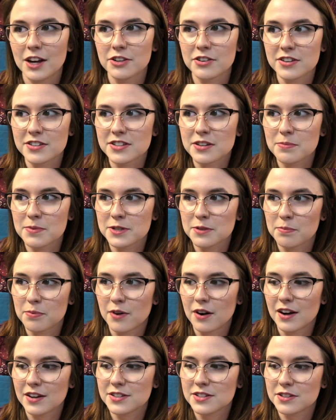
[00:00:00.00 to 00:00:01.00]
I dressed up as a
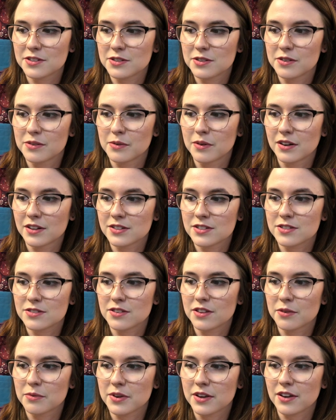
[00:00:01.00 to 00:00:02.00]
prostitute once
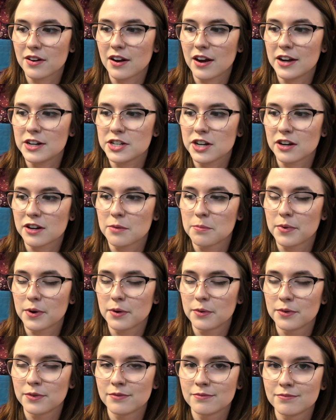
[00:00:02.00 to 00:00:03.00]
so that we could hijack a
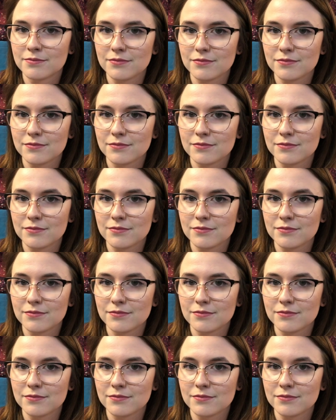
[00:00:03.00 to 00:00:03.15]
boat.